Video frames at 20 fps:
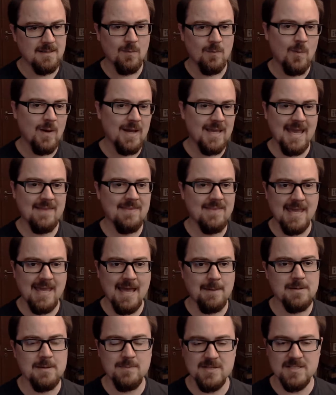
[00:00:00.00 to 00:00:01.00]
can't the
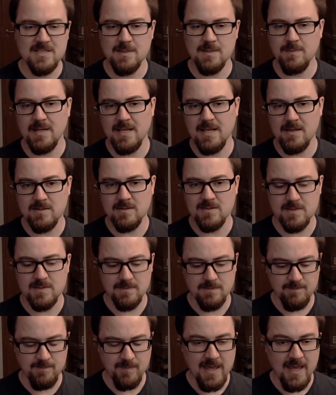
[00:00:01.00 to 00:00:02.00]
captain be somebody
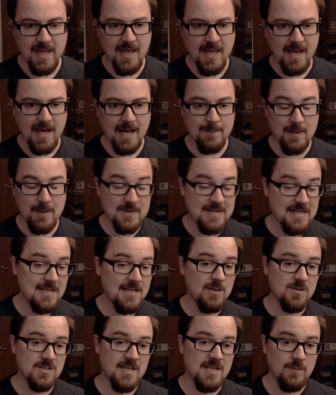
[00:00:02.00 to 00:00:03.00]
else? And we
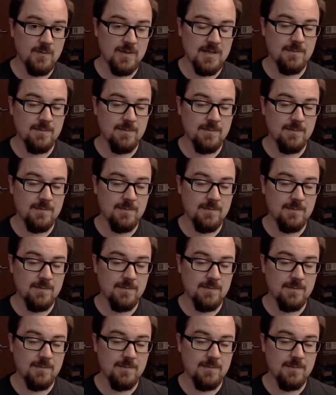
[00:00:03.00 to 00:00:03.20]
did use it.